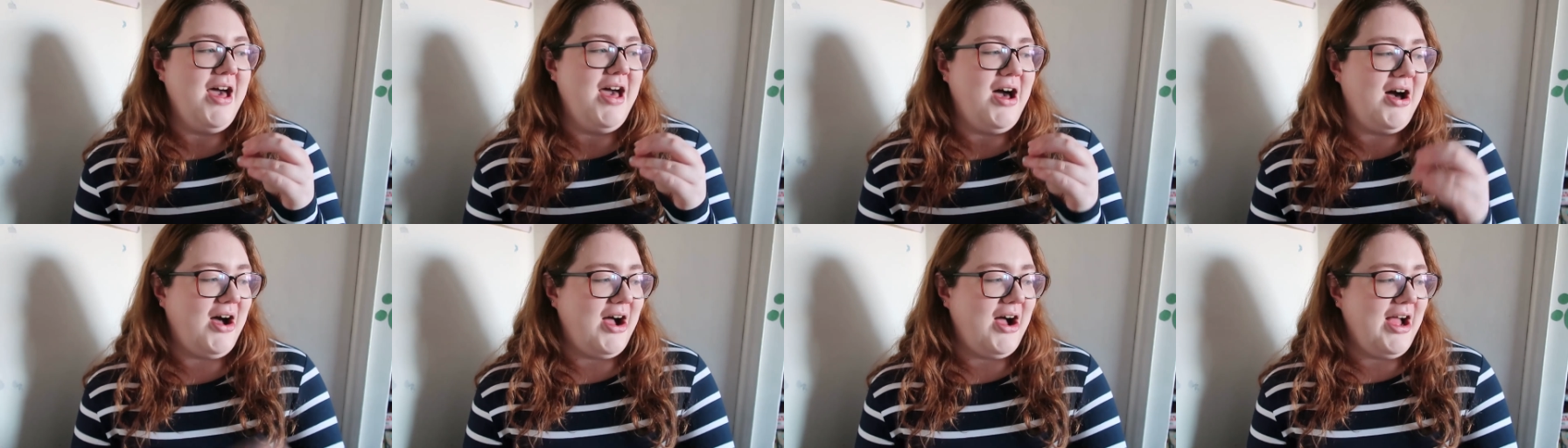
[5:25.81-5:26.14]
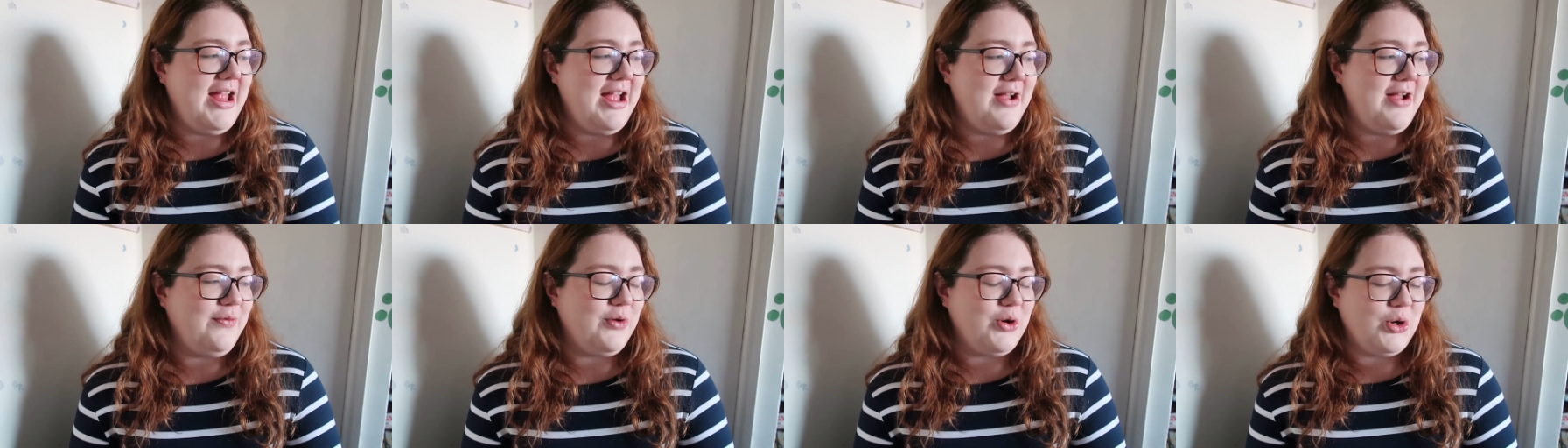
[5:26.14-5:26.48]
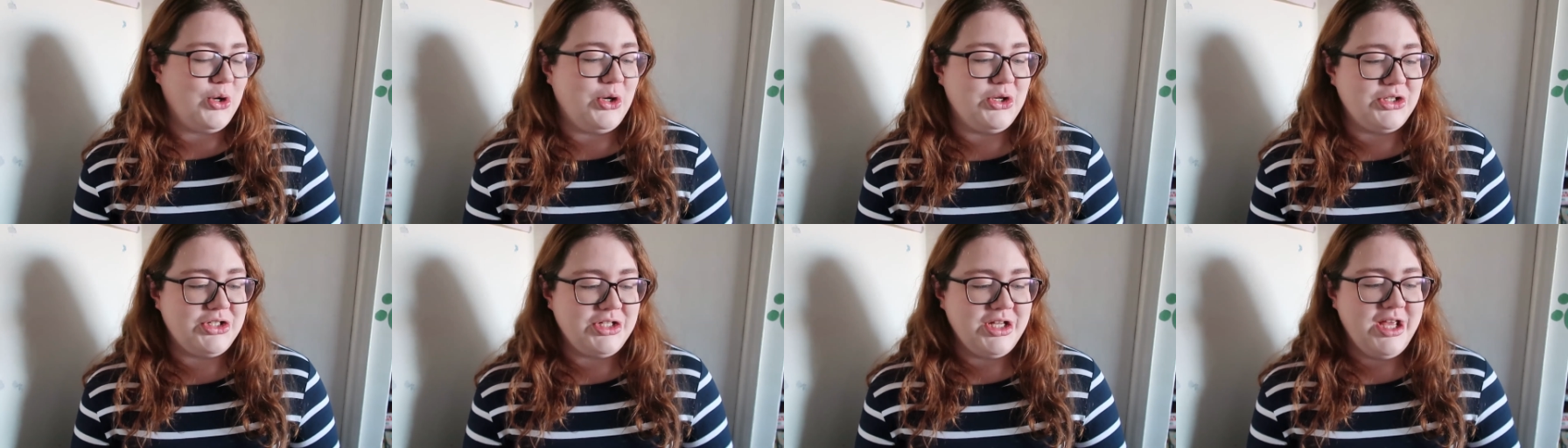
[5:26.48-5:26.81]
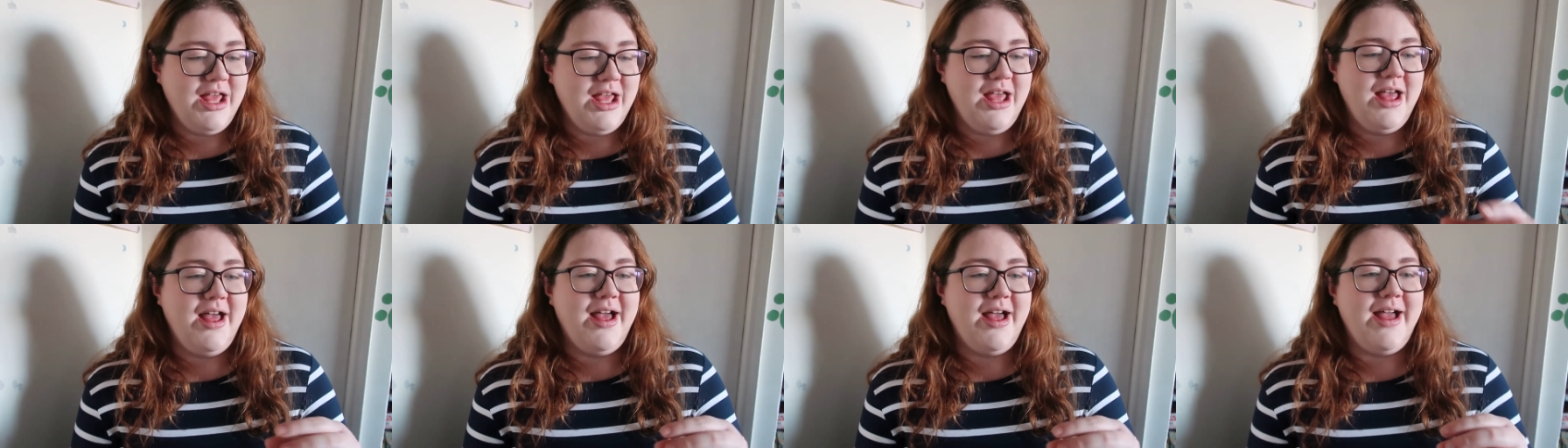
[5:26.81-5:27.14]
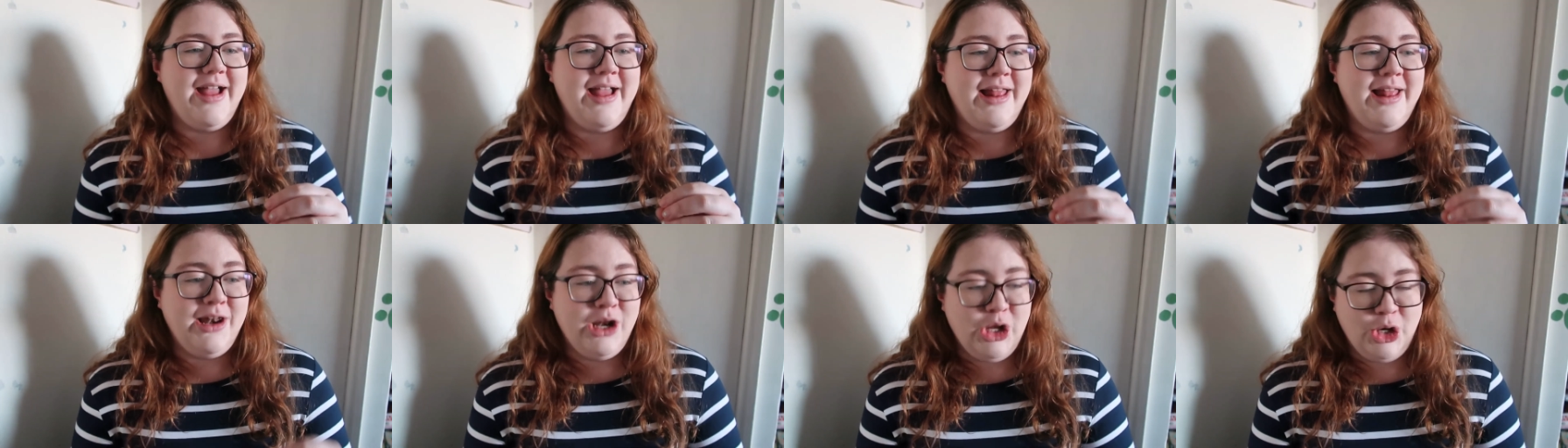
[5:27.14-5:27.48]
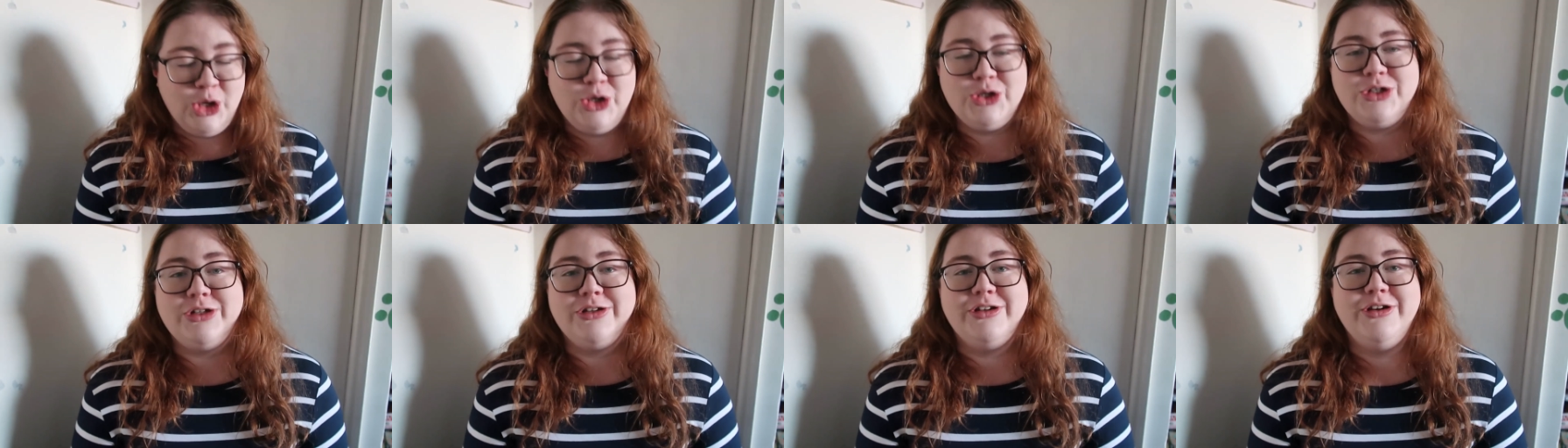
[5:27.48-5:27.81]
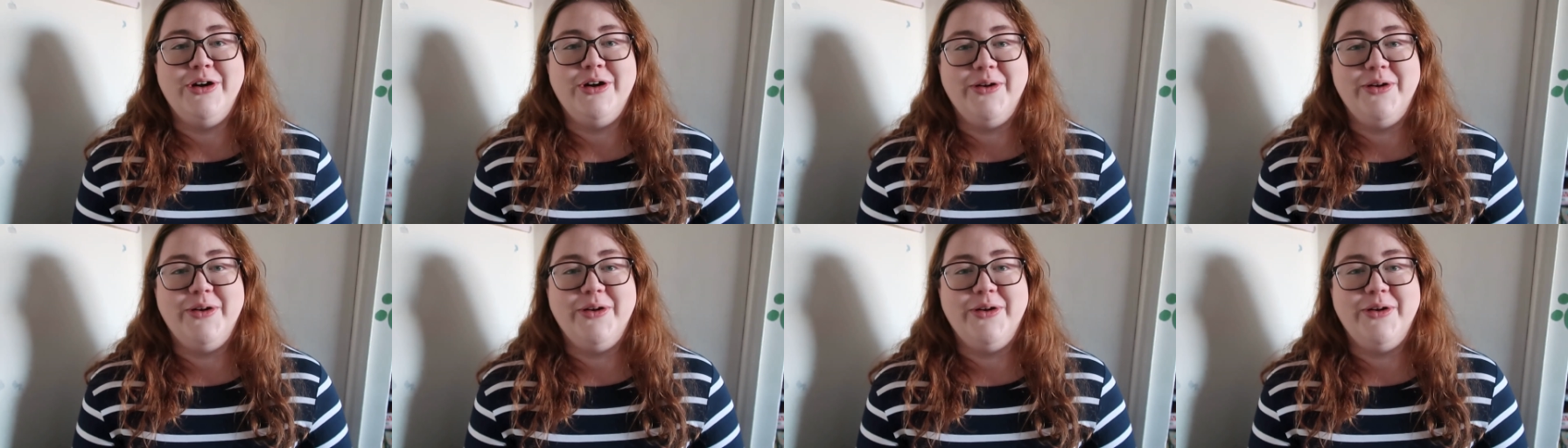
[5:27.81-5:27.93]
I have got a lot